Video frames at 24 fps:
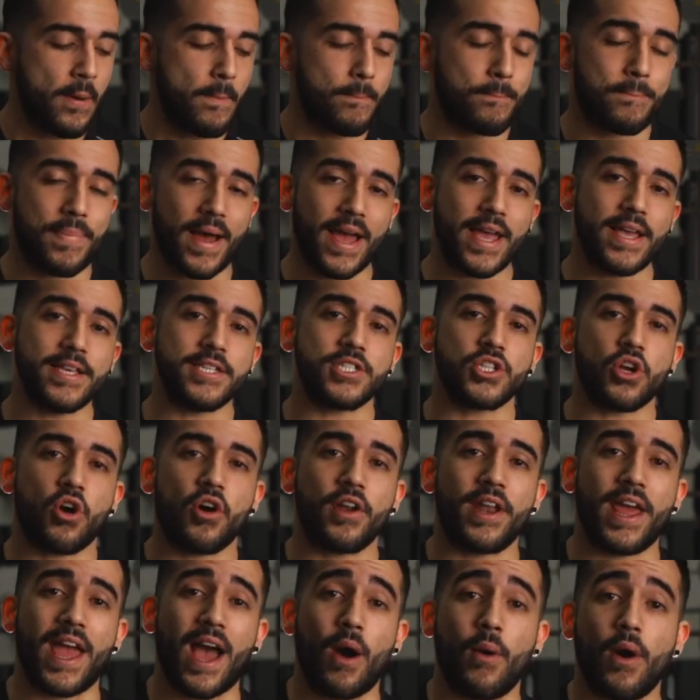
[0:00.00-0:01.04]
based on
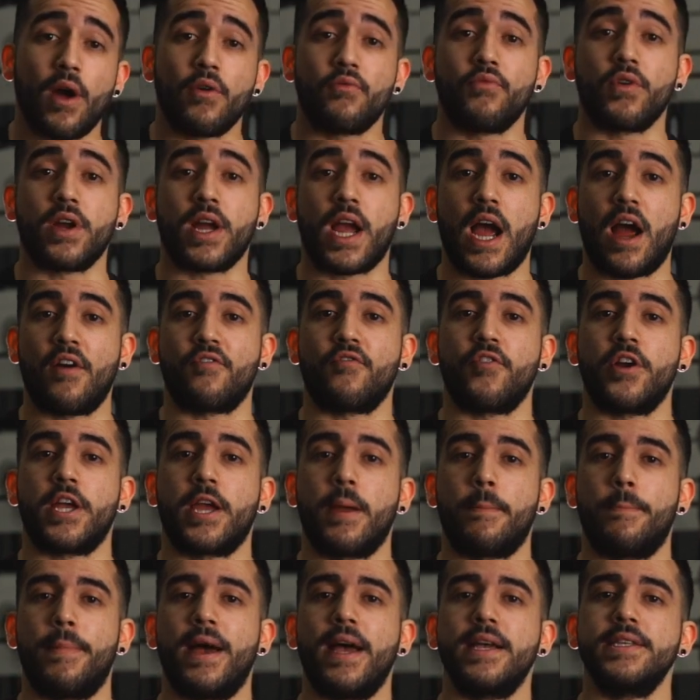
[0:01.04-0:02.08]
our recovery
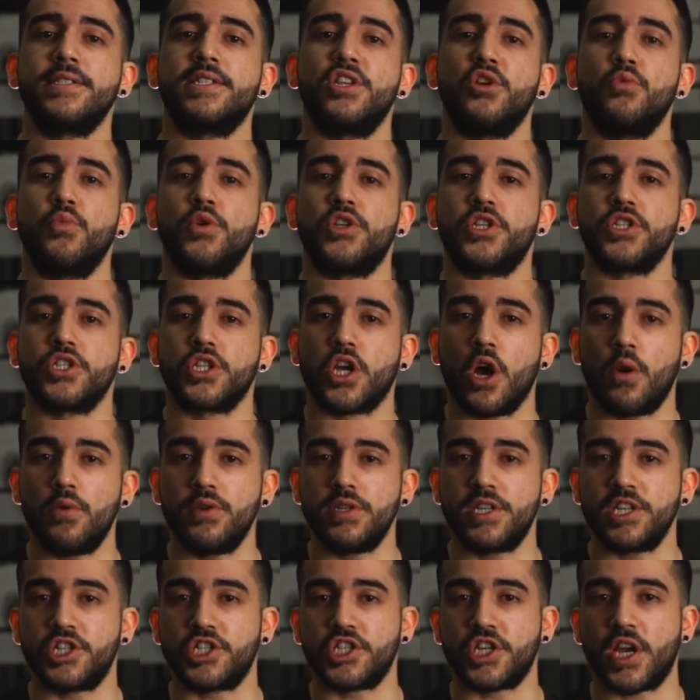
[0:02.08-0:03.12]
capacity, which is going
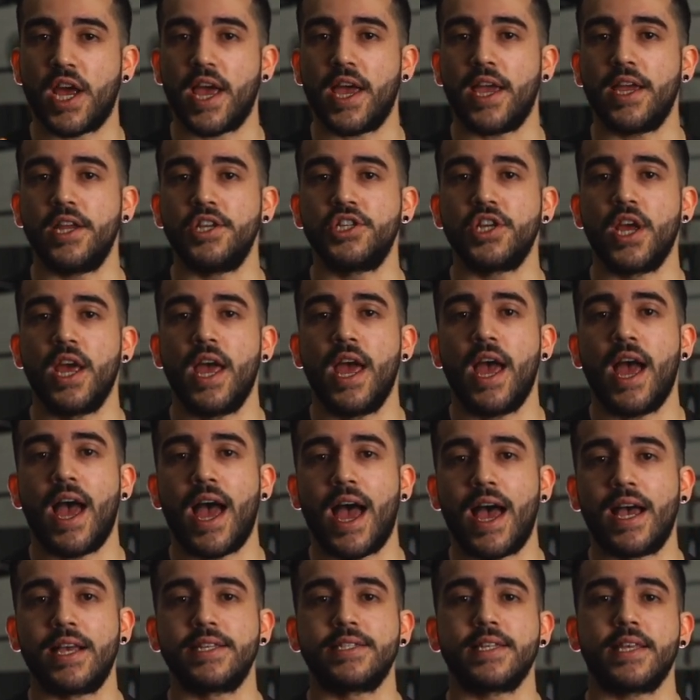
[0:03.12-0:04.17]
to change
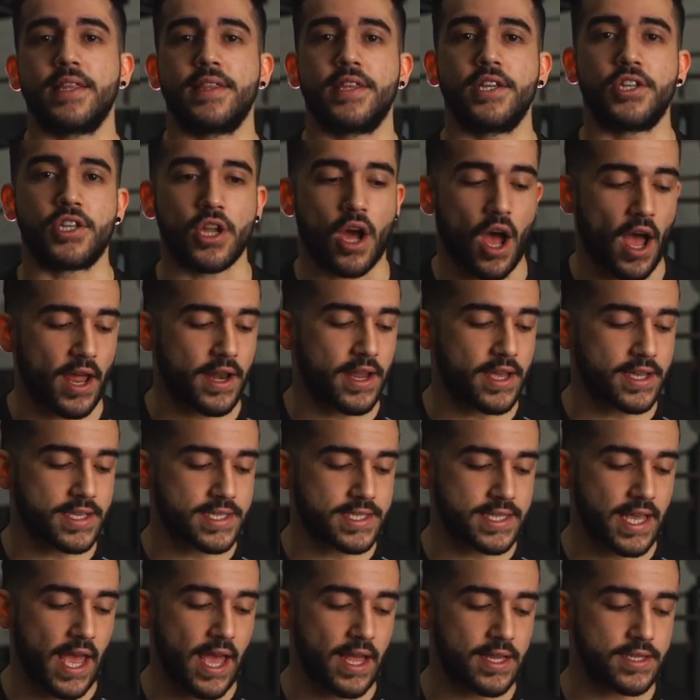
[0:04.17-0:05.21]
as the diet
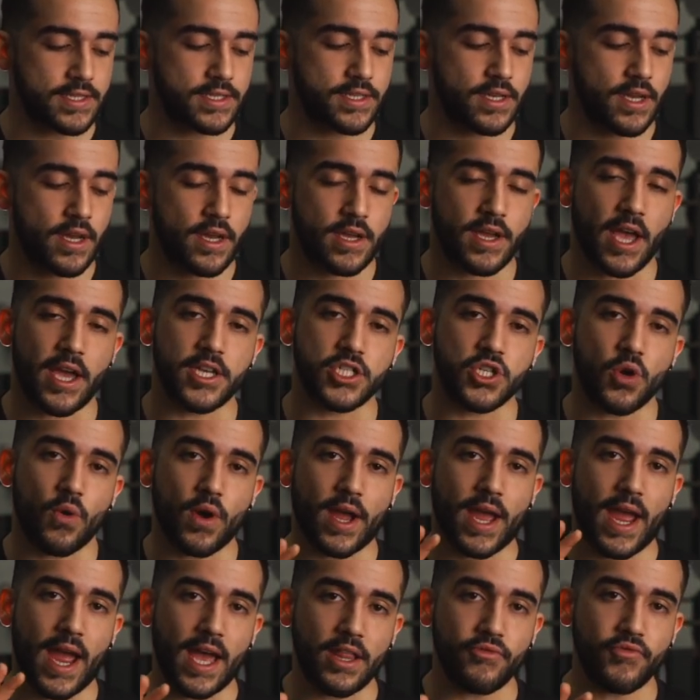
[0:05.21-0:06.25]
extends. Okay, so a
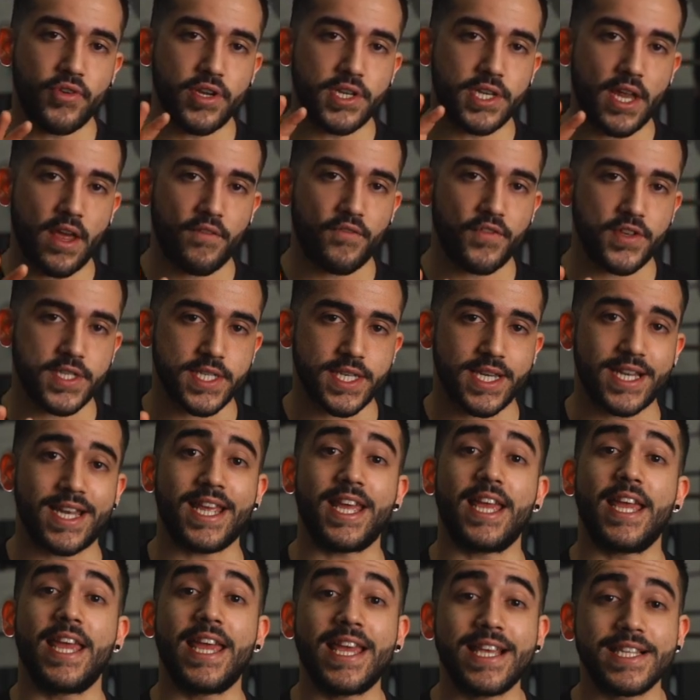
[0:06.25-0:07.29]
calorie deficit
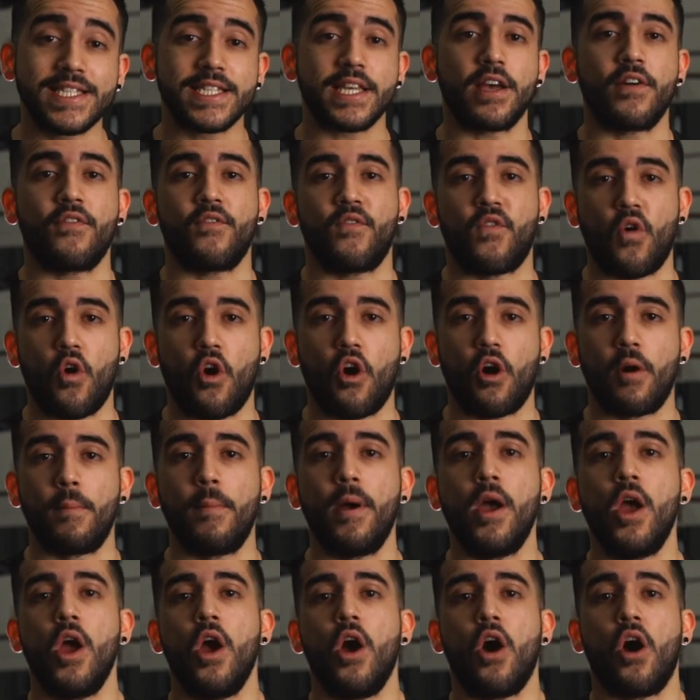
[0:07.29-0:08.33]
is a form
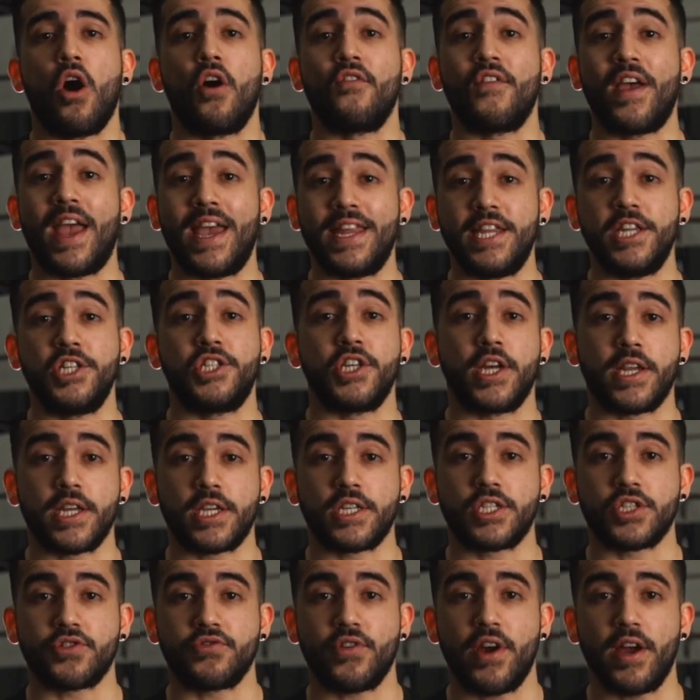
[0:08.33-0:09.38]
of energetic
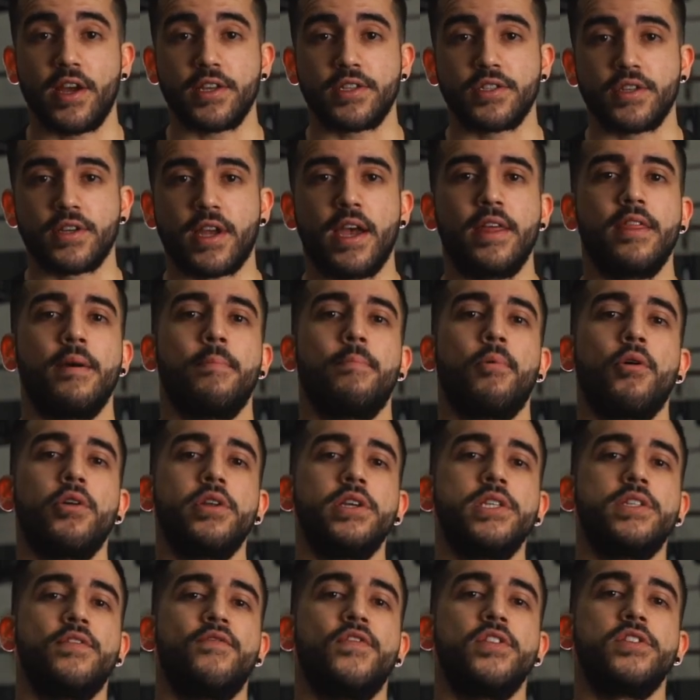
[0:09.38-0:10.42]
stress. Okay, the
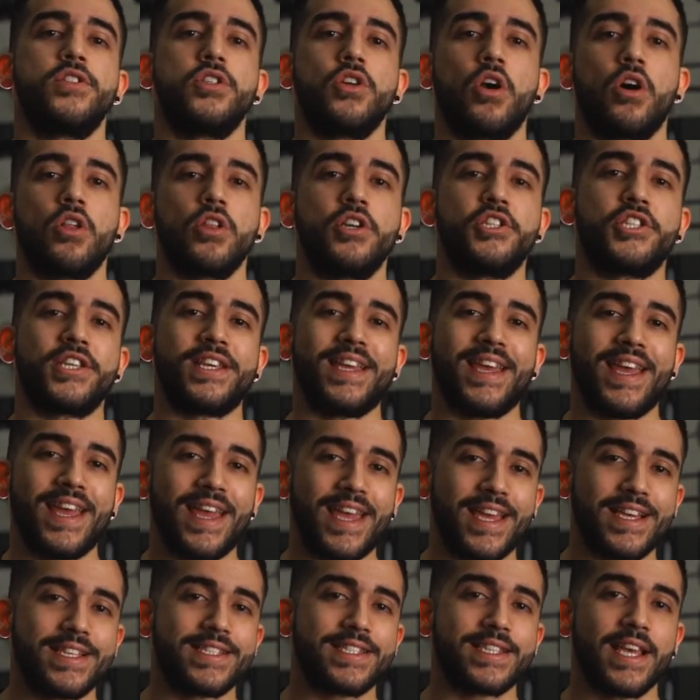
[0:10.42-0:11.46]
body's physiology
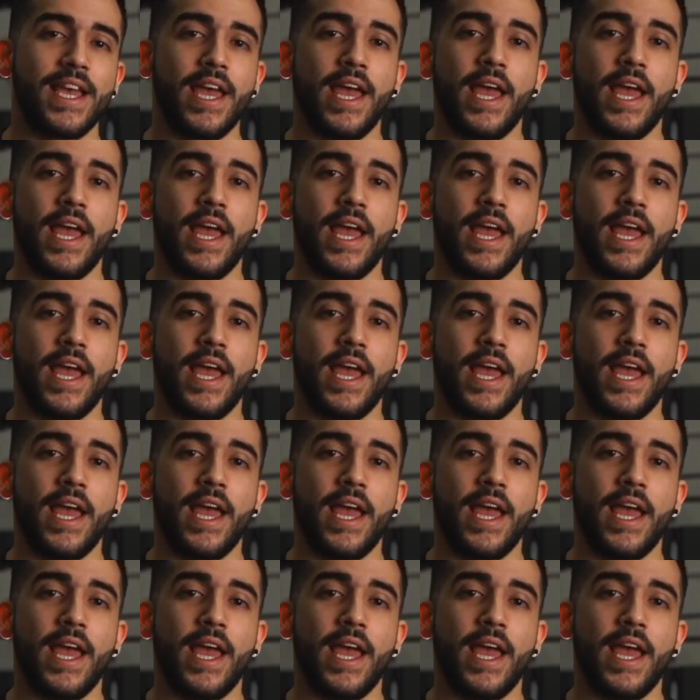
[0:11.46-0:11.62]
is